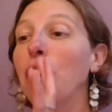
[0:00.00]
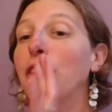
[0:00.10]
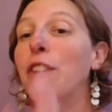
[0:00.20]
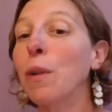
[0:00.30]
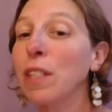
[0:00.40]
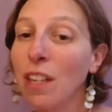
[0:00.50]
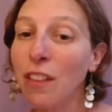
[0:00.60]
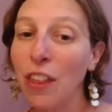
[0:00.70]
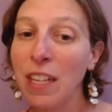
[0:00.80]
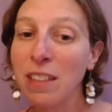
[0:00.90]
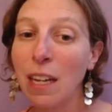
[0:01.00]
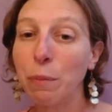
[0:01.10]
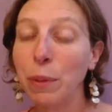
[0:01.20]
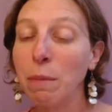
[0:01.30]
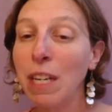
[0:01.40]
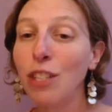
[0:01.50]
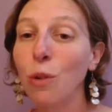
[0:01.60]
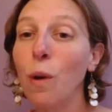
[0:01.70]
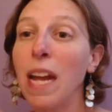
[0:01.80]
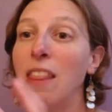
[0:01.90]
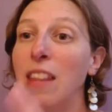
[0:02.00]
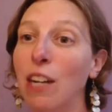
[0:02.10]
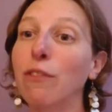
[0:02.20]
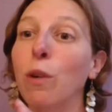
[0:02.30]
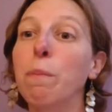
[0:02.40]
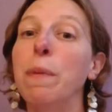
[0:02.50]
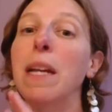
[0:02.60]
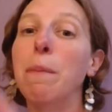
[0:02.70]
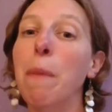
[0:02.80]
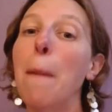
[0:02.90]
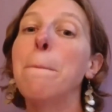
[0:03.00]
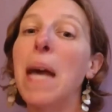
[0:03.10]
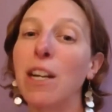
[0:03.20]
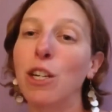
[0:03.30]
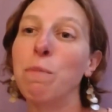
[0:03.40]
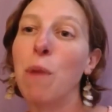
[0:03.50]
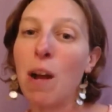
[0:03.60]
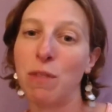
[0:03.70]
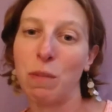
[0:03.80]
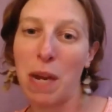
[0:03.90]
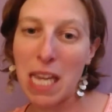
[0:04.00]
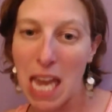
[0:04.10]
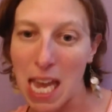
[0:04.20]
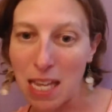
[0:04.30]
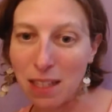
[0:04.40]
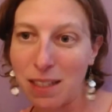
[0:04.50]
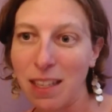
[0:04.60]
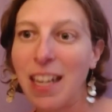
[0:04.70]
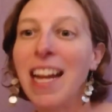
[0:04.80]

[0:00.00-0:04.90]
focus on the things that bring me joy and therefore be a better mom to my kids.